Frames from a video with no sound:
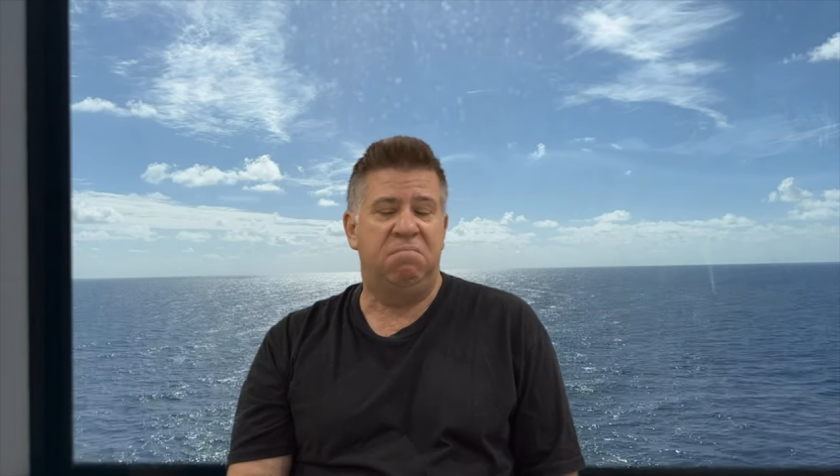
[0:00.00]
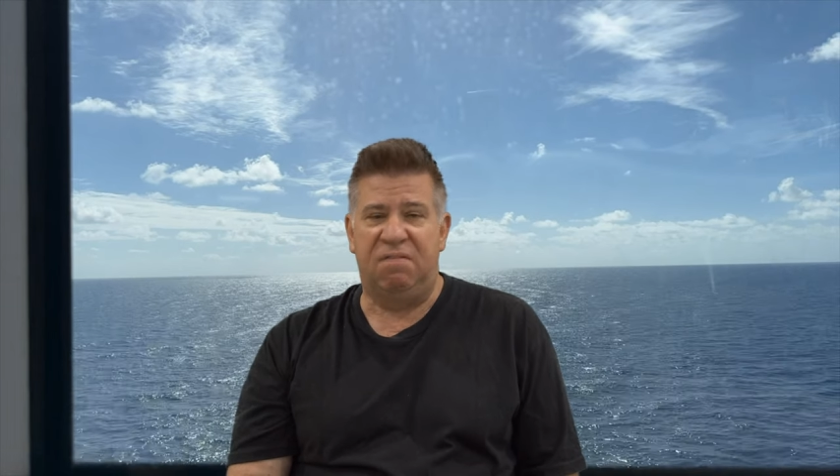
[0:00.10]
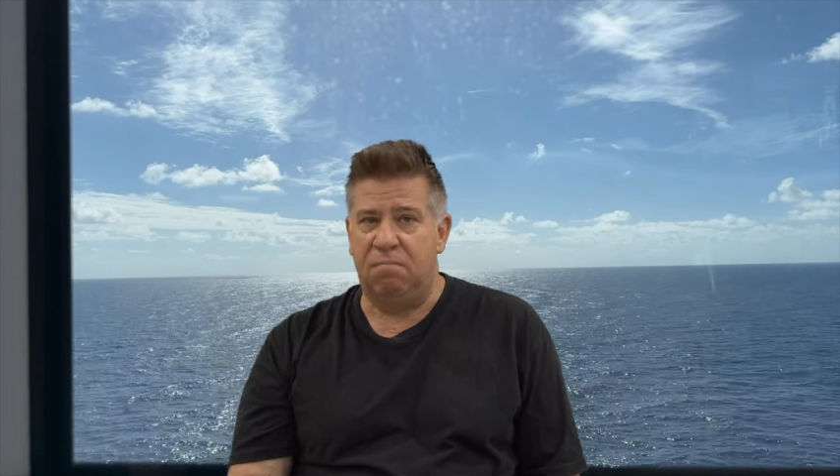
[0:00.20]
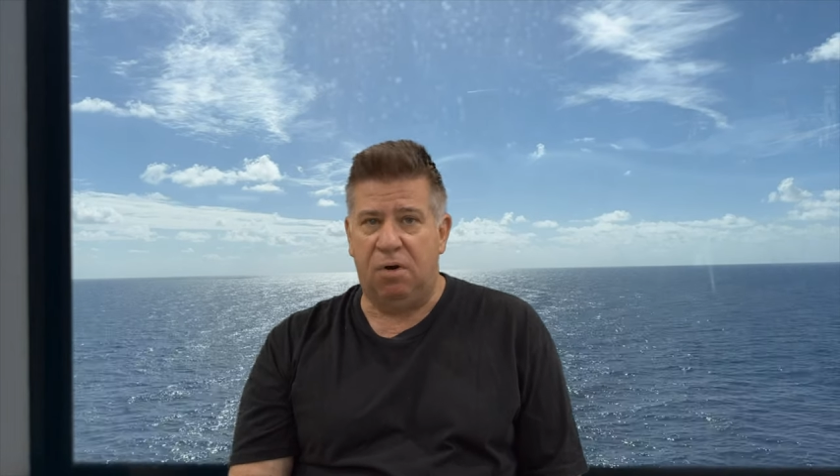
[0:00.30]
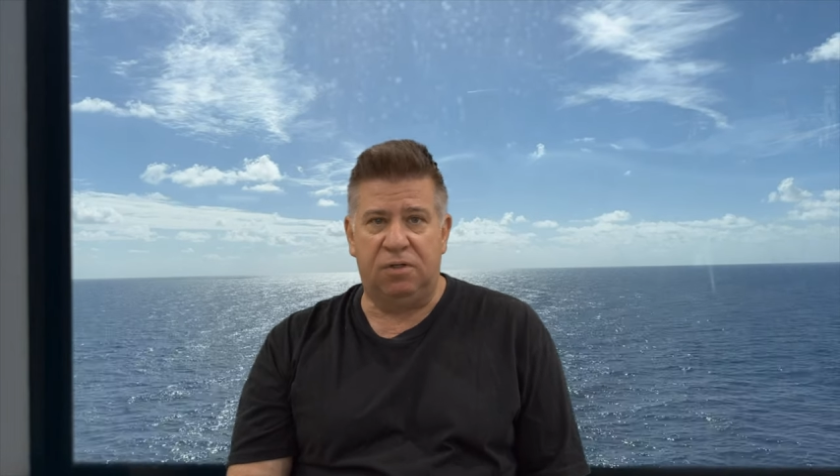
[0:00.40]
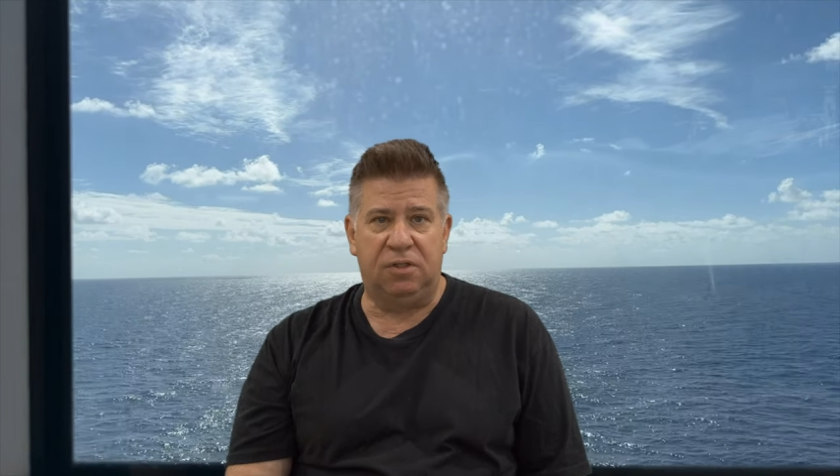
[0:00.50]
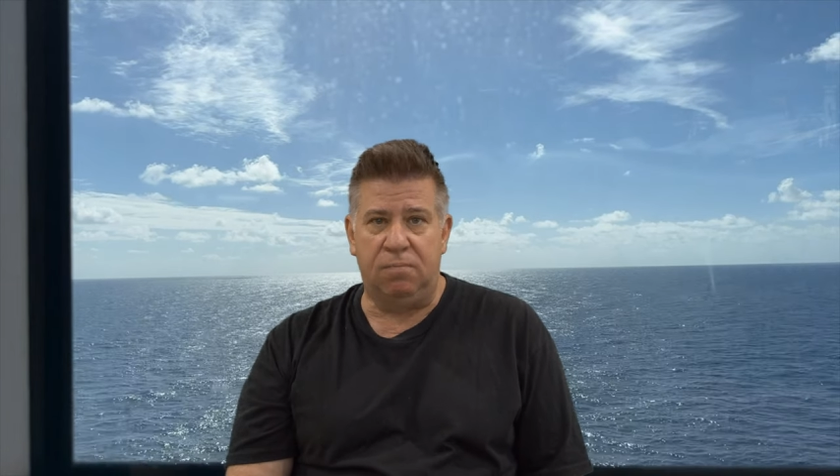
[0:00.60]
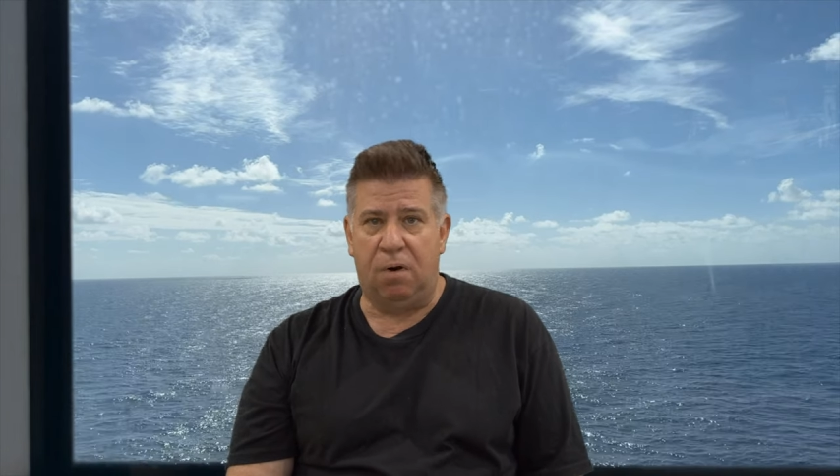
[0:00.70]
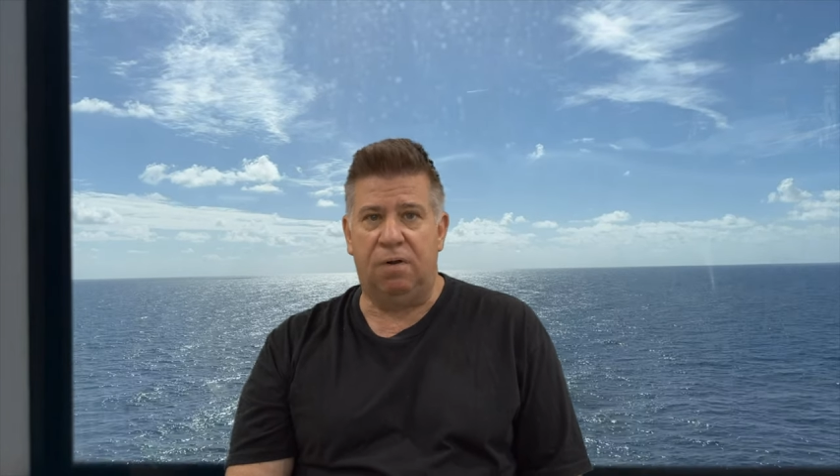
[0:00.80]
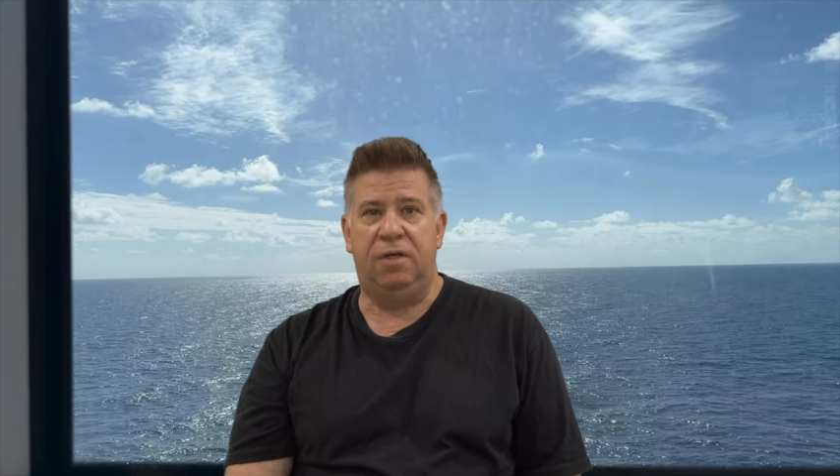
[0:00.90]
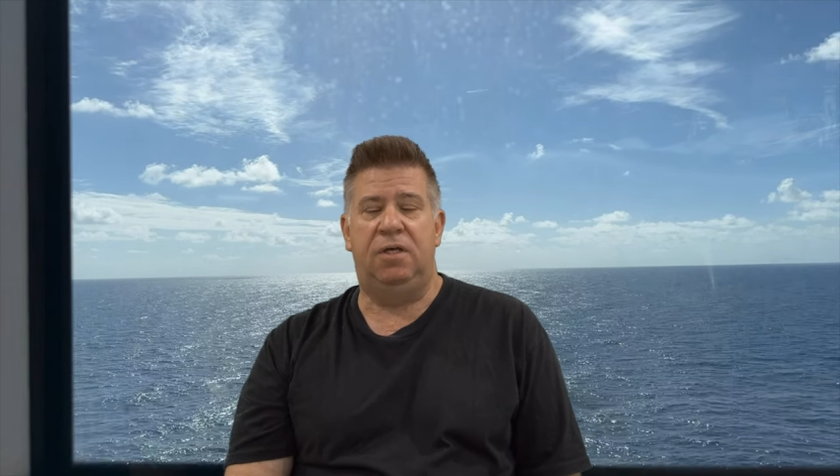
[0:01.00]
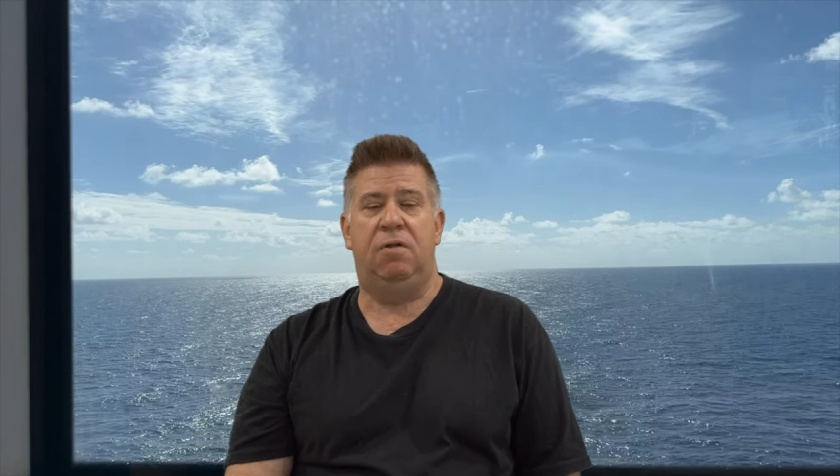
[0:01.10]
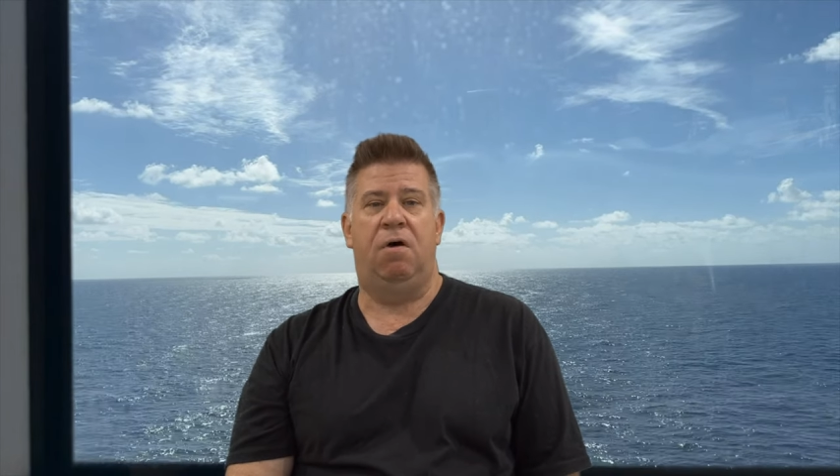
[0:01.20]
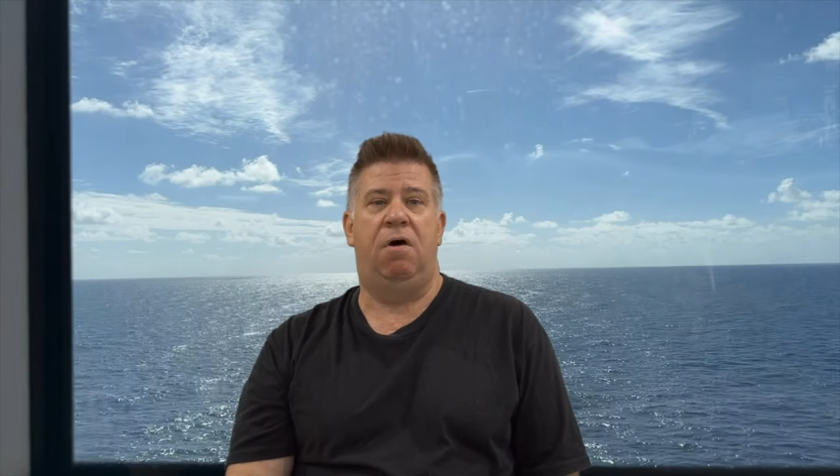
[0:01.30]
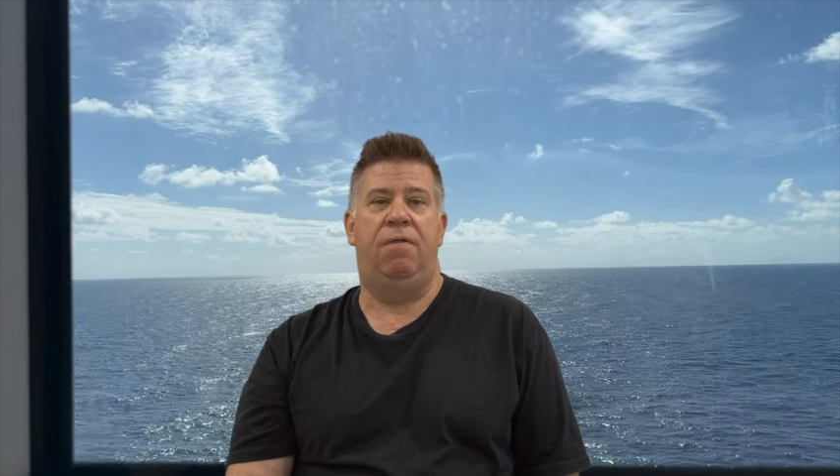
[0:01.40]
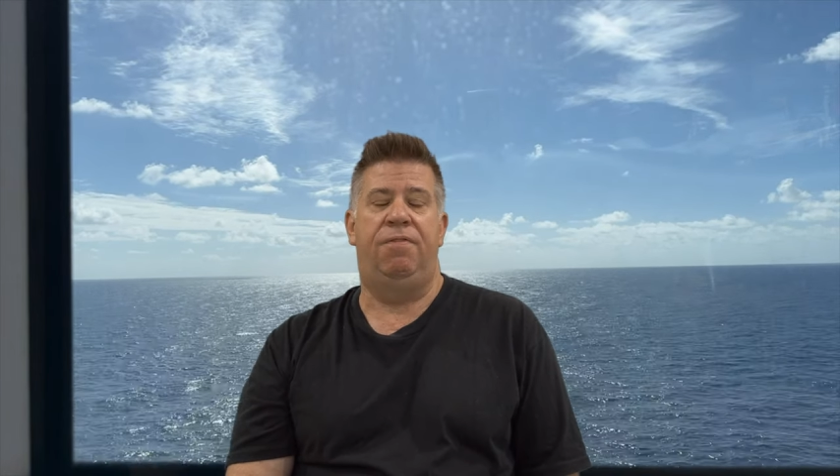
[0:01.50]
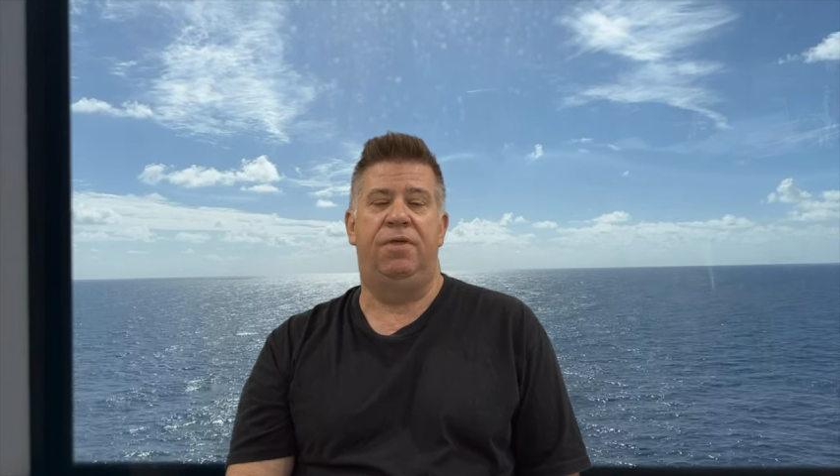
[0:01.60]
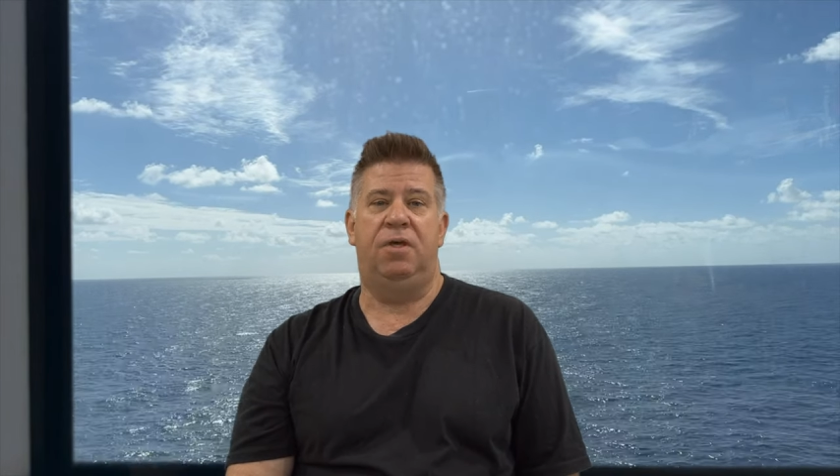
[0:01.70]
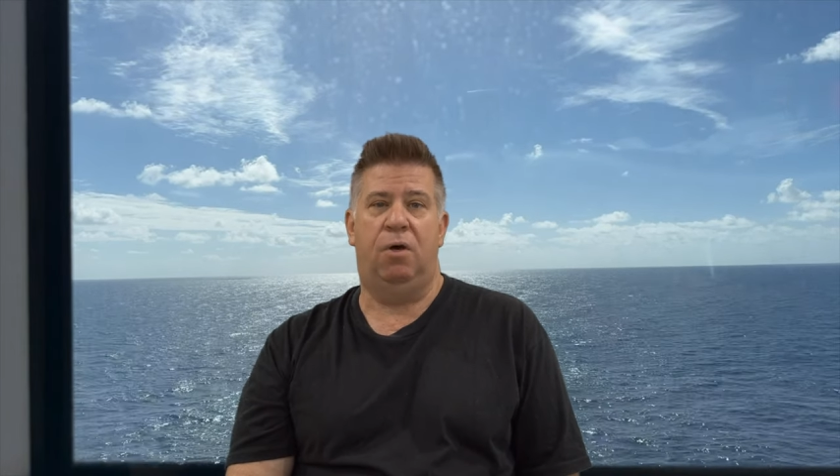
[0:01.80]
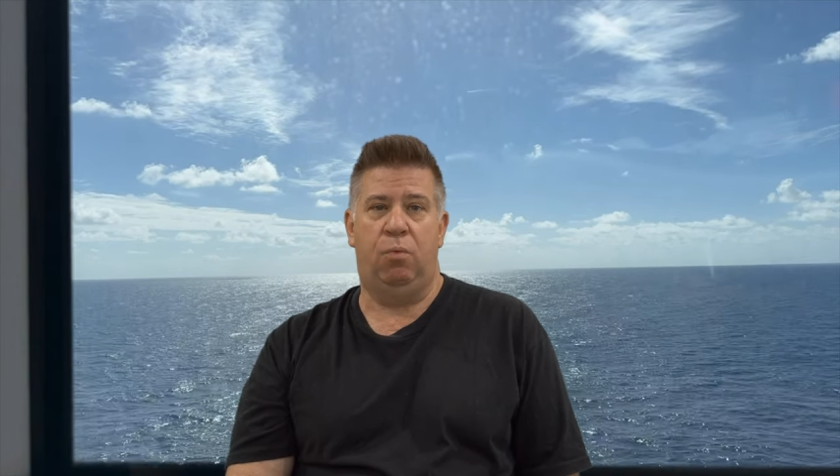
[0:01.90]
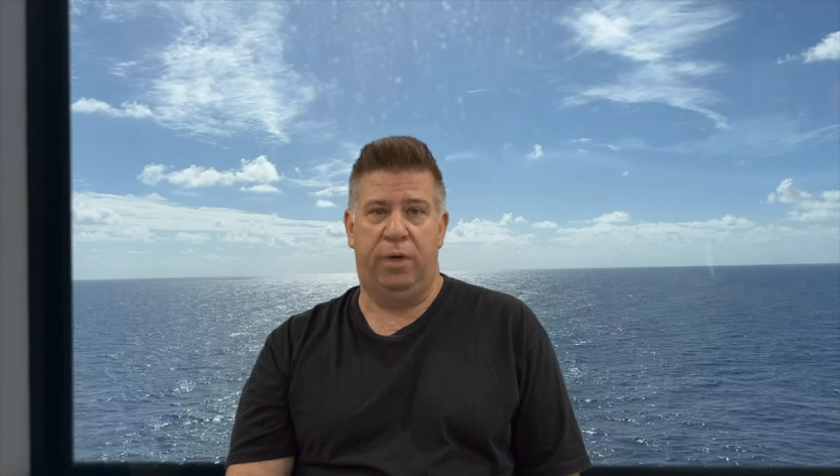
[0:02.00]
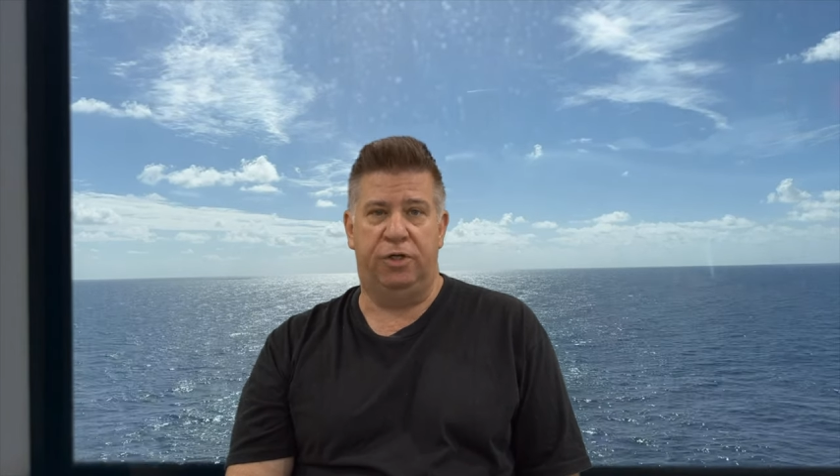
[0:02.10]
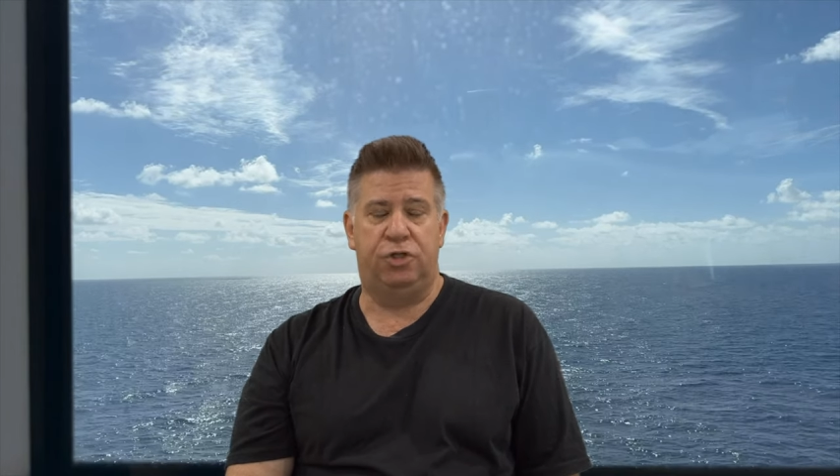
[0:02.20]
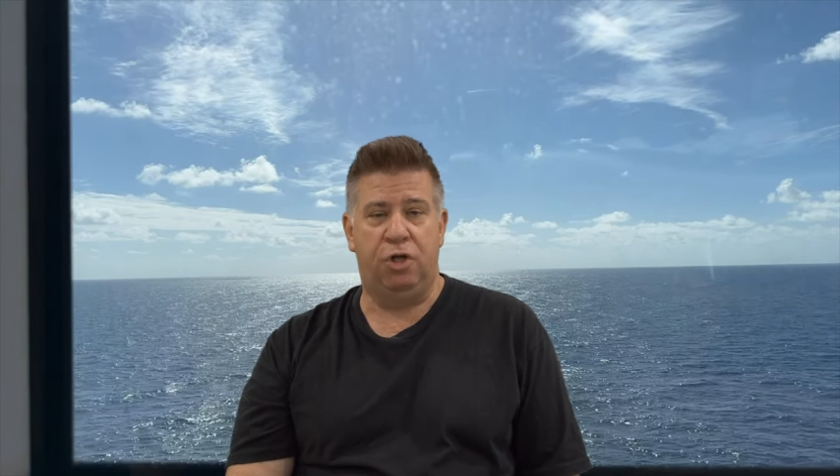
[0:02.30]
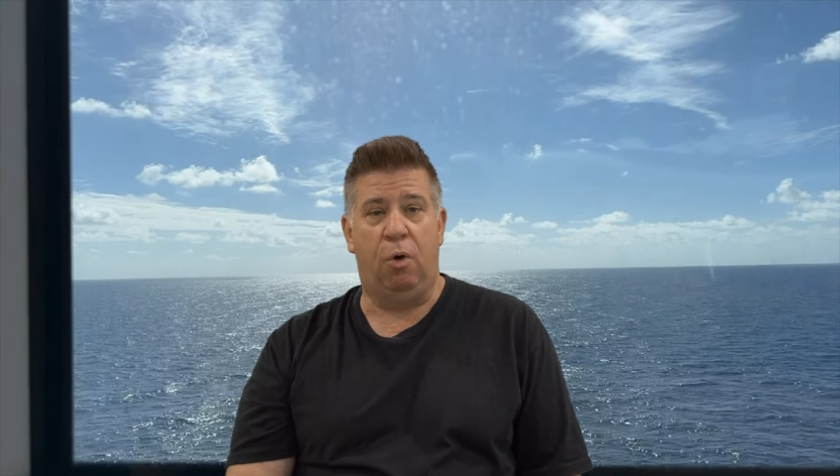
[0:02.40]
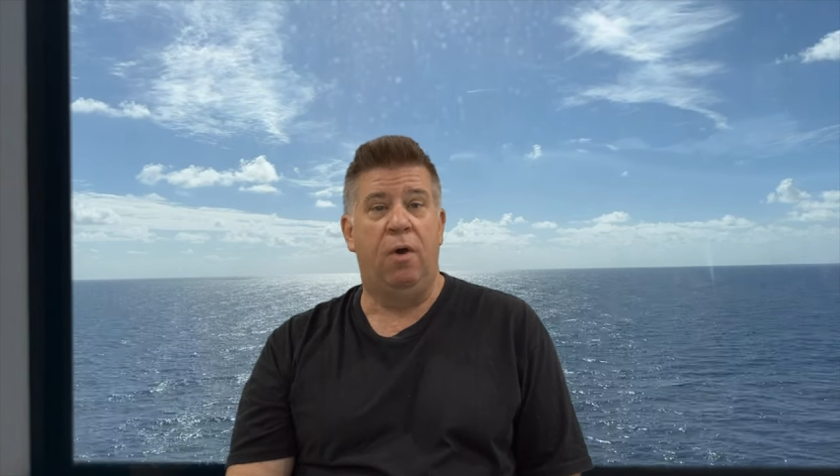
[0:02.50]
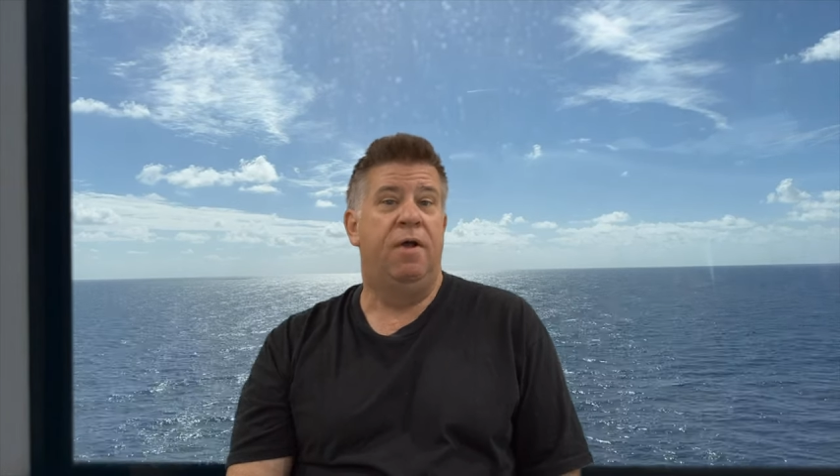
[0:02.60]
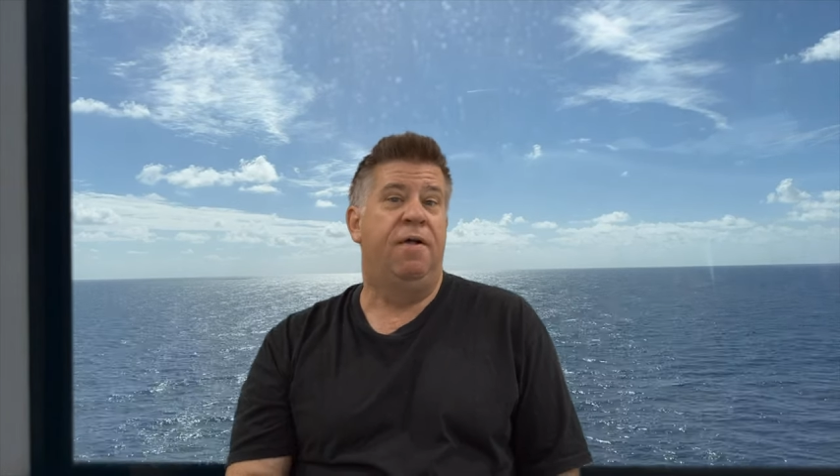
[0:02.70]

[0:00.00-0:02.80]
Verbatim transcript: Even Marceline Market on the O Wish. So